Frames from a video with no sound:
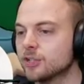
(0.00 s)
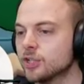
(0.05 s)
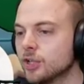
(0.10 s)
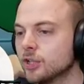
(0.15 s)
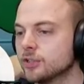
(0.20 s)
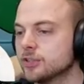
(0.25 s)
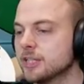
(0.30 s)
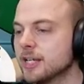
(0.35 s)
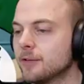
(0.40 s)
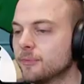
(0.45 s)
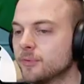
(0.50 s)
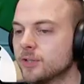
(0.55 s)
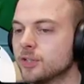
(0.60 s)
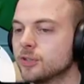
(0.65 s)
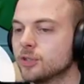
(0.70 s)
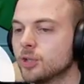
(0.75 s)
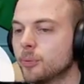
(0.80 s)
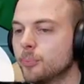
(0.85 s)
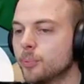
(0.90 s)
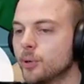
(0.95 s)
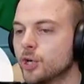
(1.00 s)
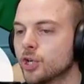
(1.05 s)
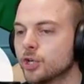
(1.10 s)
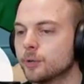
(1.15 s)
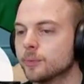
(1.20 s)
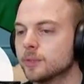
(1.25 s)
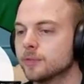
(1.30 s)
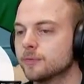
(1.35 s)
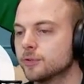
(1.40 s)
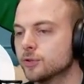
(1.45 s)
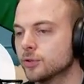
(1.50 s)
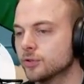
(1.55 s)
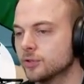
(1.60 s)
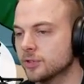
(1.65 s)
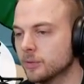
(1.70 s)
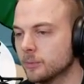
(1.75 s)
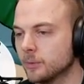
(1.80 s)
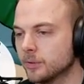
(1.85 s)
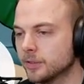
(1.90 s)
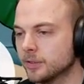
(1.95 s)
yourself and your Pokemon if you trust
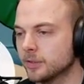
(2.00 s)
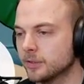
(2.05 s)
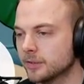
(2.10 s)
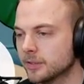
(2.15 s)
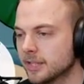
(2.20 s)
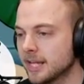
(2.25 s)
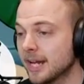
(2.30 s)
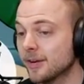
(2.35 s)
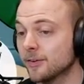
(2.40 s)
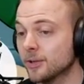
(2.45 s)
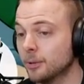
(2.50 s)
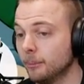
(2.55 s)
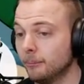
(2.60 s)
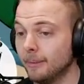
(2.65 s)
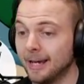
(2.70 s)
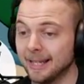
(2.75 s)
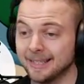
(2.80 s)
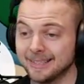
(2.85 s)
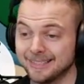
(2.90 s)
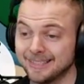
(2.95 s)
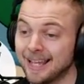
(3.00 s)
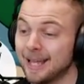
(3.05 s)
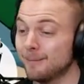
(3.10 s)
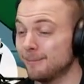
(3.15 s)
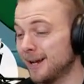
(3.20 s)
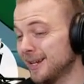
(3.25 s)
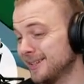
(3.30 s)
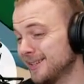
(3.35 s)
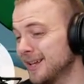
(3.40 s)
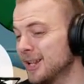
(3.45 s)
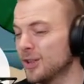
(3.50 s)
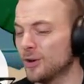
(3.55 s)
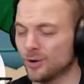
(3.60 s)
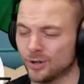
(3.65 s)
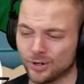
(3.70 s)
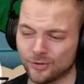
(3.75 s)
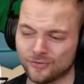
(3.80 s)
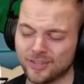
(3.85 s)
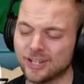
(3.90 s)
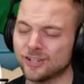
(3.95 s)
in one another and carry on battling side by side long
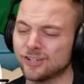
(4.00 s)
enough. Then